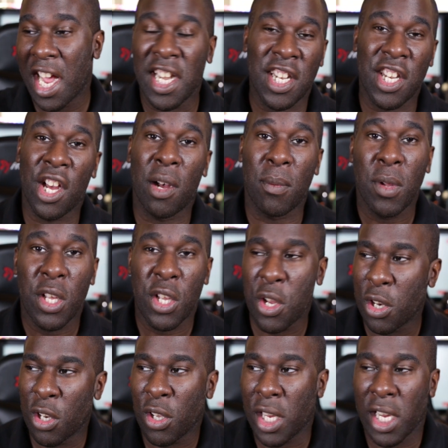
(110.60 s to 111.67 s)
end up.
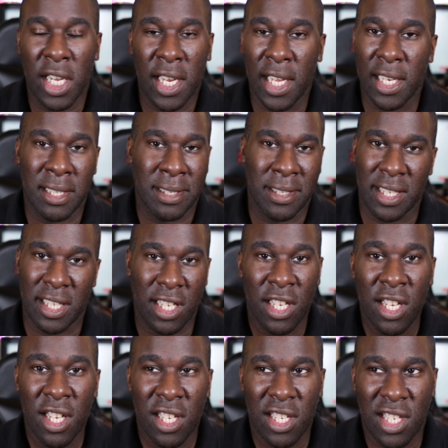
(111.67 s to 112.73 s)
You're looking at like
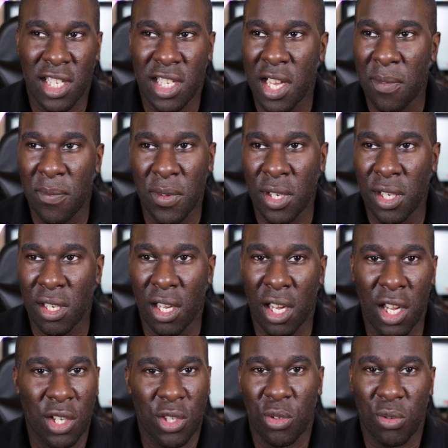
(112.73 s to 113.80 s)

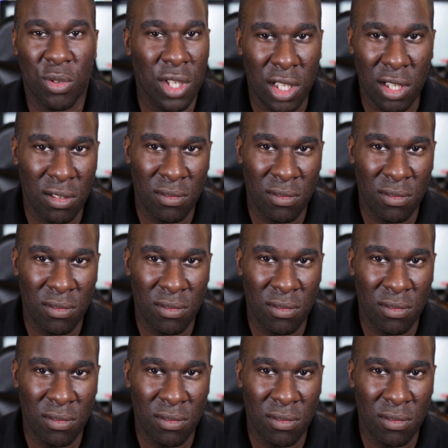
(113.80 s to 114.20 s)
700